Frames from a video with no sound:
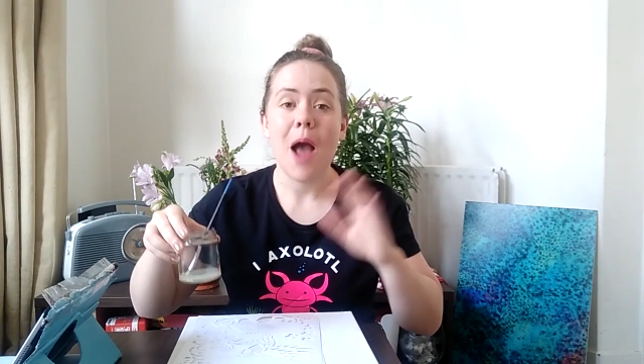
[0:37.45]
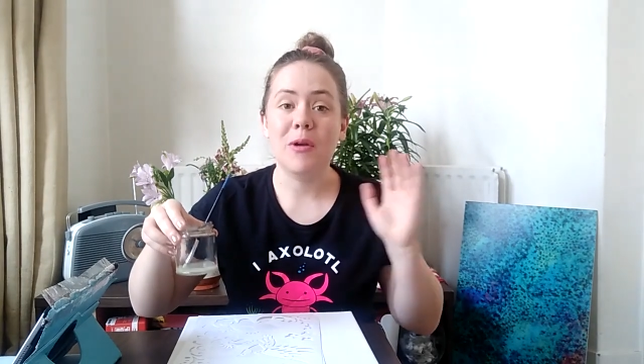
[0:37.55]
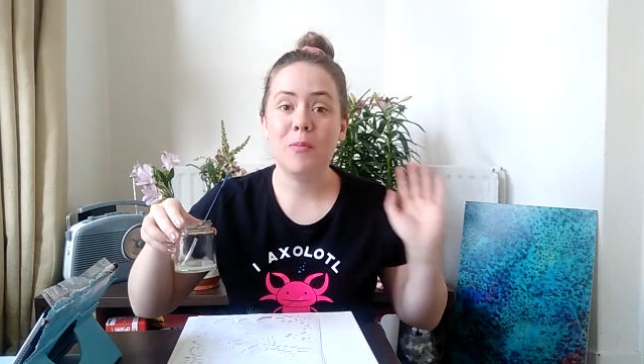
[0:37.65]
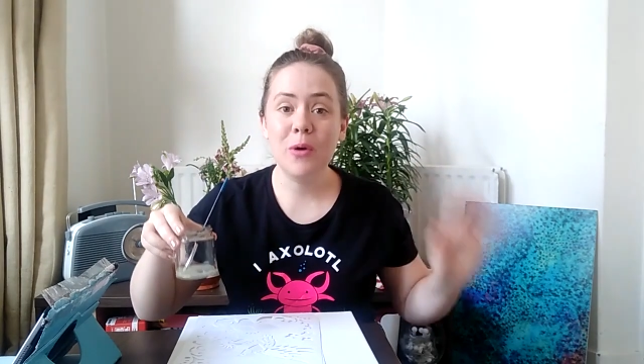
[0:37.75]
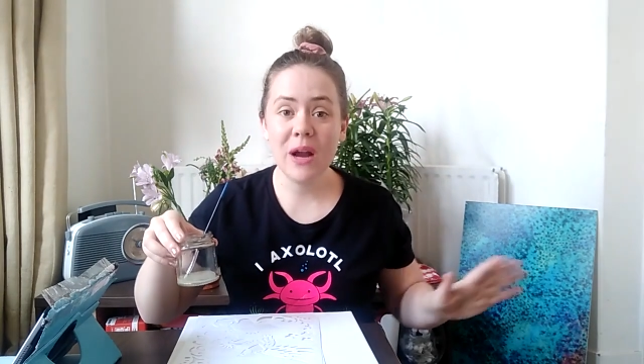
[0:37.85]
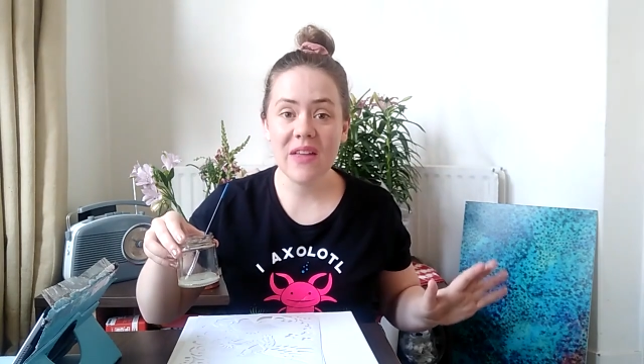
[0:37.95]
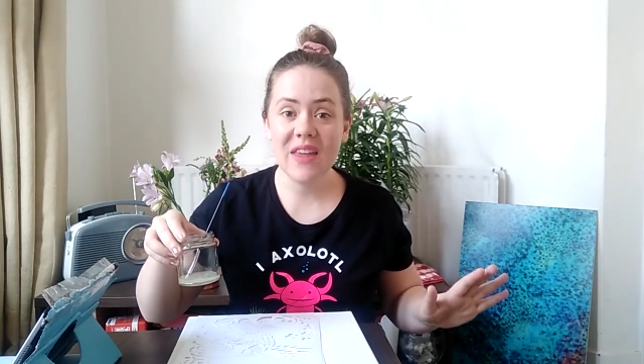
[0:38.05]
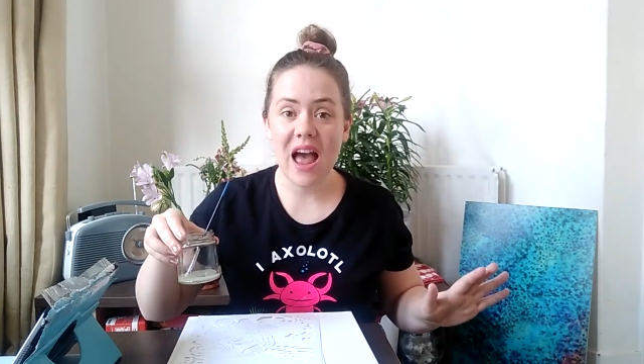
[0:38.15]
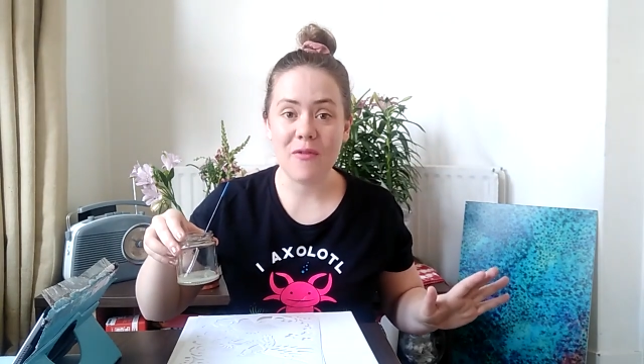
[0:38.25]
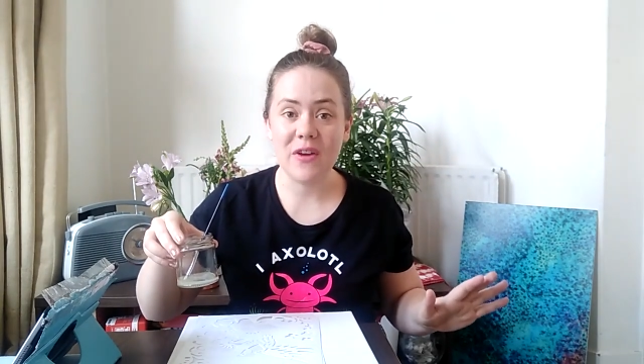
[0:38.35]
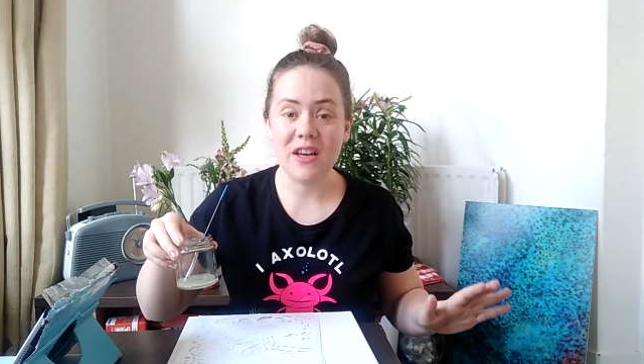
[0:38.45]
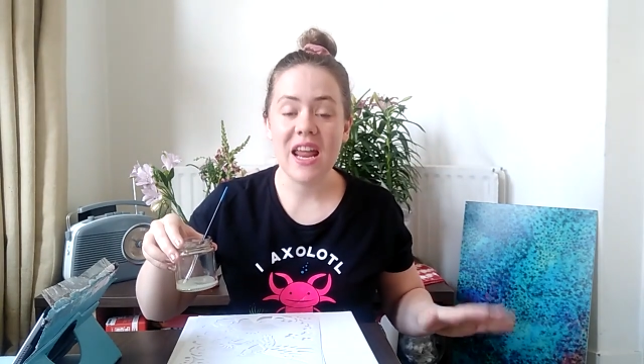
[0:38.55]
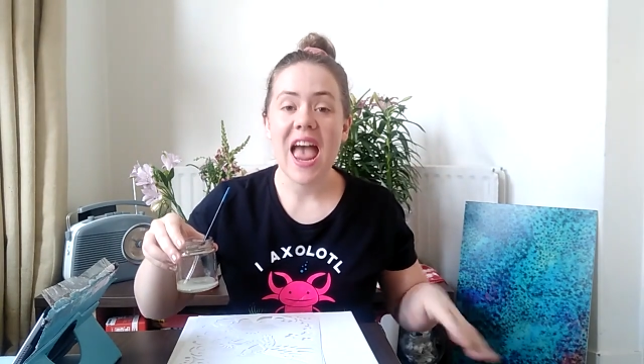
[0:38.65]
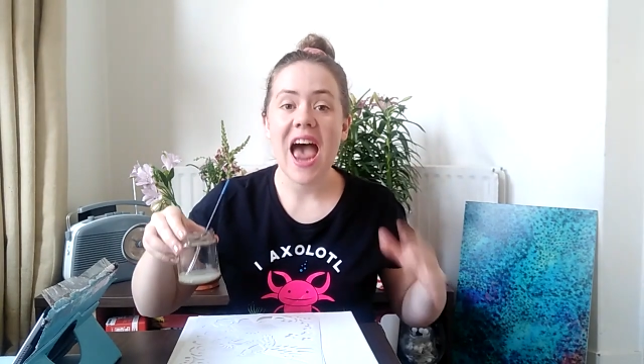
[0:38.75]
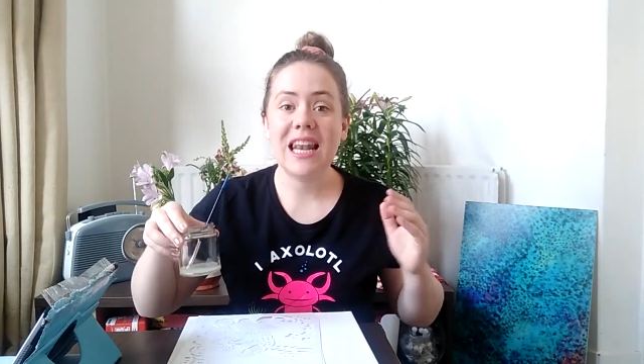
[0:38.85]
I'm gonna put it in the
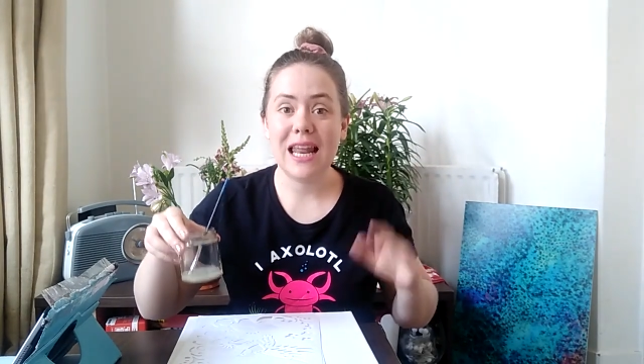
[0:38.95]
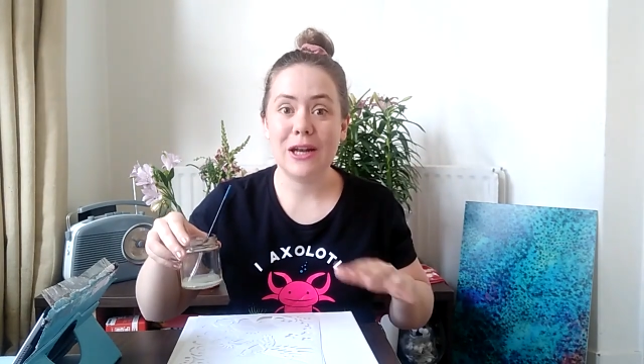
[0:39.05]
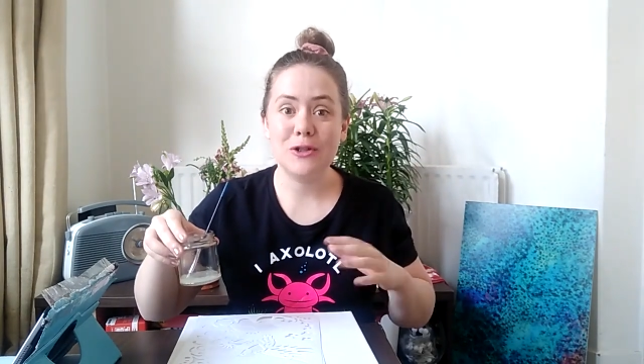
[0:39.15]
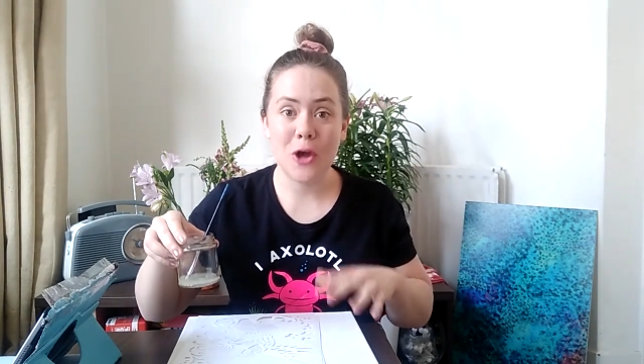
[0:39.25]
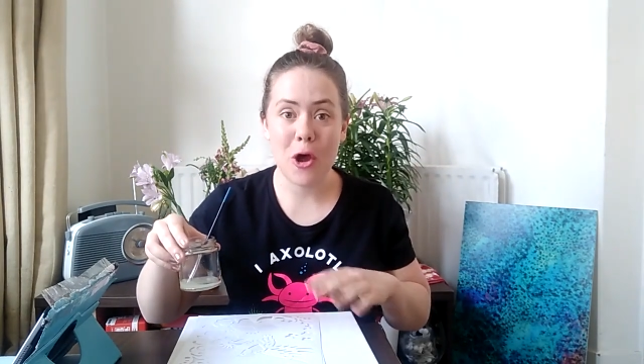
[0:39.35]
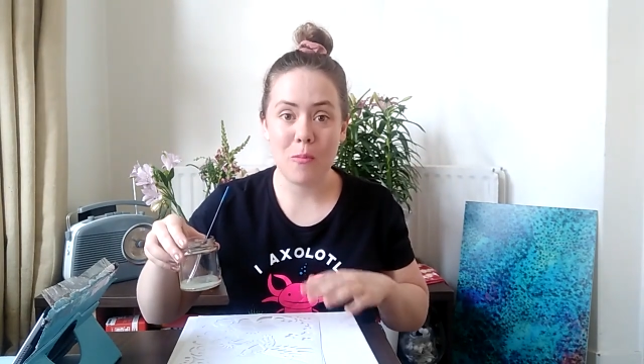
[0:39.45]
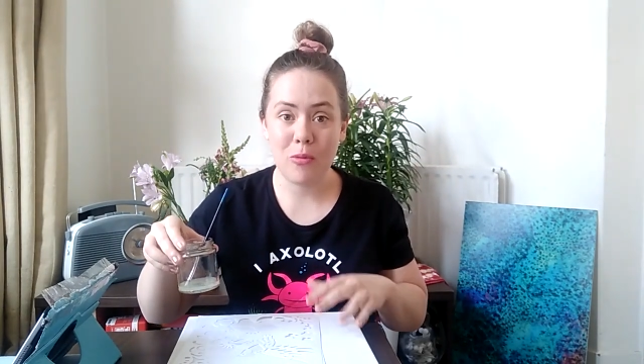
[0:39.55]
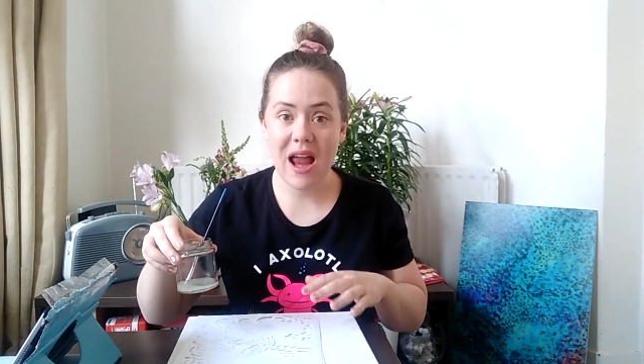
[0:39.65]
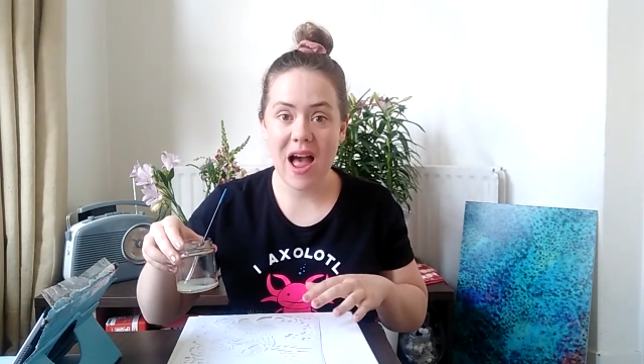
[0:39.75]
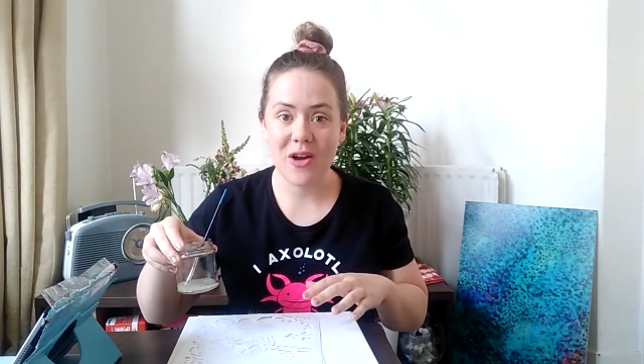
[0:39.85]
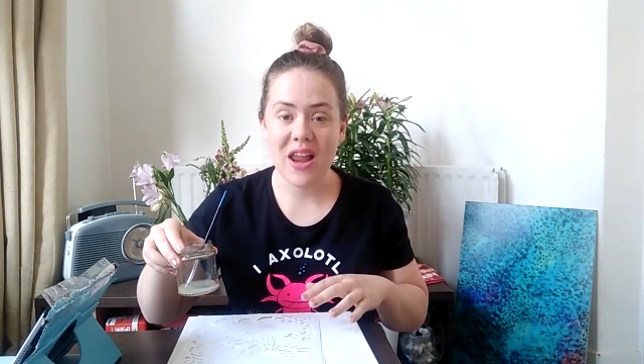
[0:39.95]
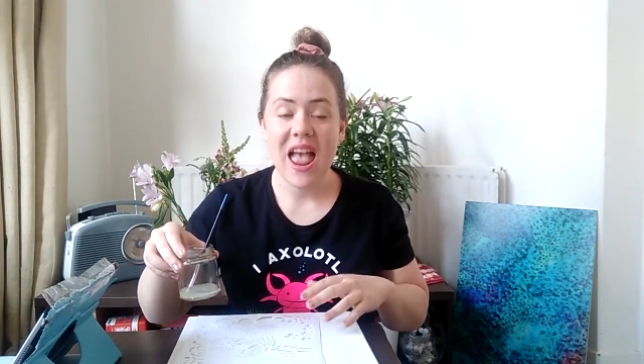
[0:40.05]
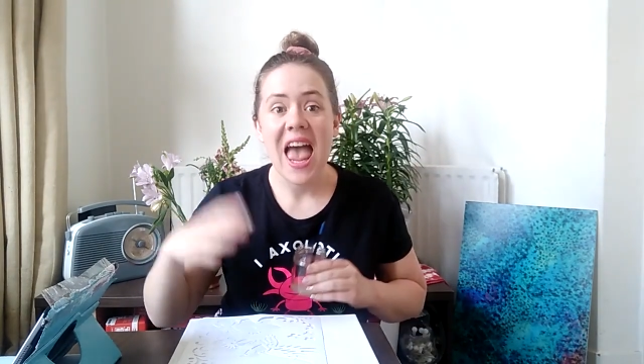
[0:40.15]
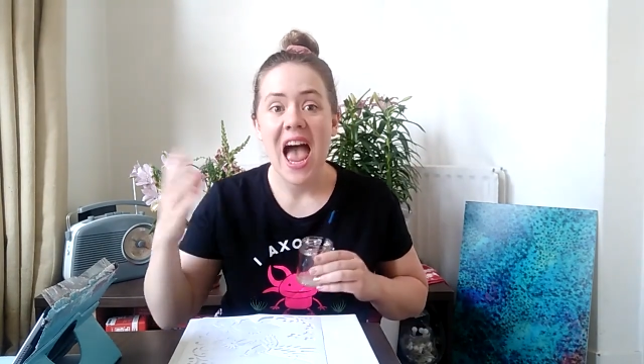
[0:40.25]
oven and let it turn brown.